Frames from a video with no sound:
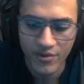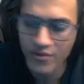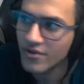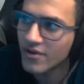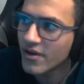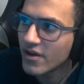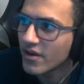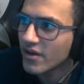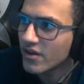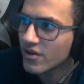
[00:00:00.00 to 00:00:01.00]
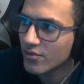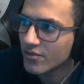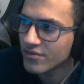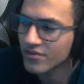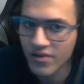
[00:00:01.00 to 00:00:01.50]
mode
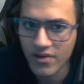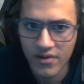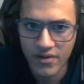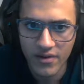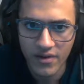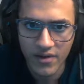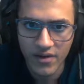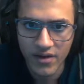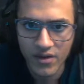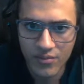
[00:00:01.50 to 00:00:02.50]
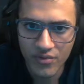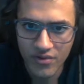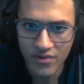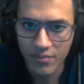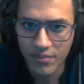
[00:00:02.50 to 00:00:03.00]
equals
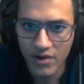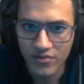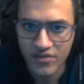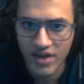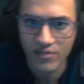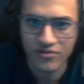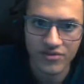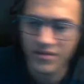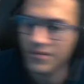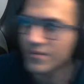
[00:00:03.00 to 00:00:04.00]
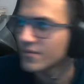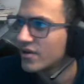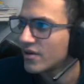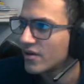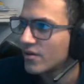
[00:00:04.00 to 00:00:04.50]
input mouse captured.
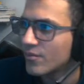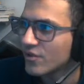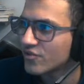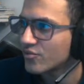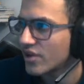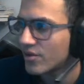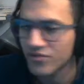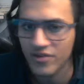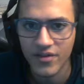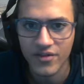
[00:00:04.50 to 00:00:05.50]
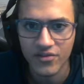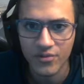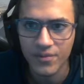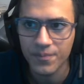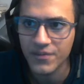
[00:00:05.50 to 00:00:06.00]
Mouse mode captured. Yeah, that's the
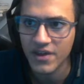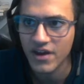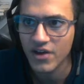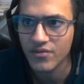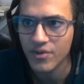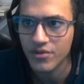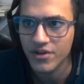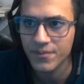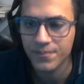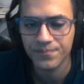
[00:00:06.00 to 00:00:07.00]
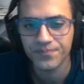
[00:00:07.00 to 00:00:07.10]
one. And now if I play,